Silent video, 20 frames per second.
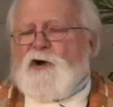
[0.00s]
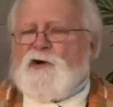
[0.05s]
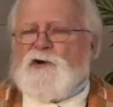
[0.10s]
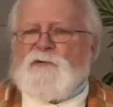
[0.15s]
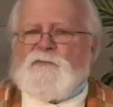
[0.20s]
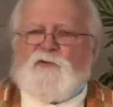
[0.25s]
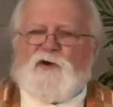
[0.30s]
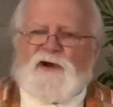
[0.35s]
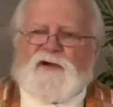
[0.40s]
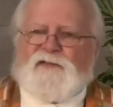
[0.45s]

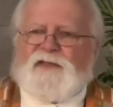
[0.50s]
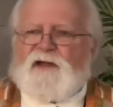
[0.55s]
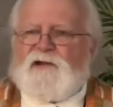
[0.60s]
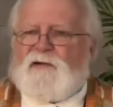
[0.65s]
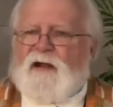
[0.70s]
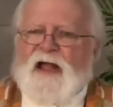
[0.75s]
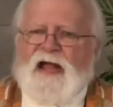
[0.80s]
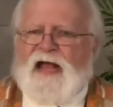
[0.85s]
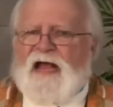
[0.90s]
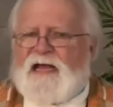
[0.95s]
home where
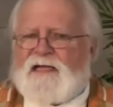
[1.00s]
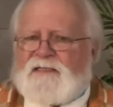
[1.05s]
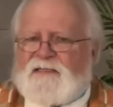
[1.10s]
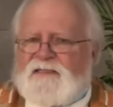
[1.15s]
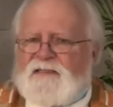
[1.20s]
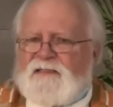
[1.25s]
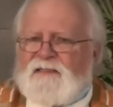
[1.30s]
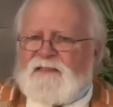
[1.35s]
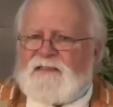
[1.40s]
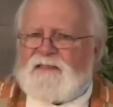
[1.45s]
they're
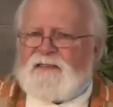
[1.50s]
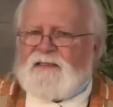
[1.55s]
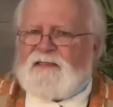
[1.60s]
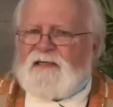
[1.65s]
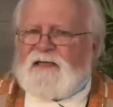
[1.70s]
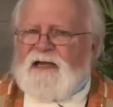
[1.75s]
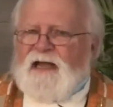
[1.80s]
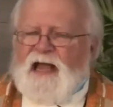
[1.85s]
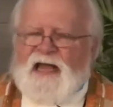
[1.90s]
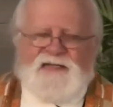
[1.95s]
at,
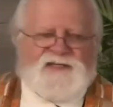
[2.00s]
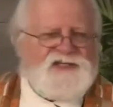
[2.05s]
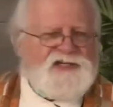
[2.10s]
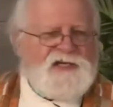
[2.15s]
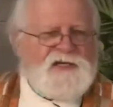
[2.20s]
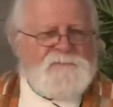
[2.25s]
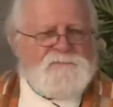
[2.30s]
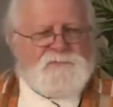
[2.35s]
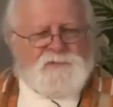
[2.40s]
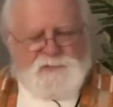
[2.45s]
and
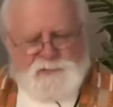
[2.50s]
she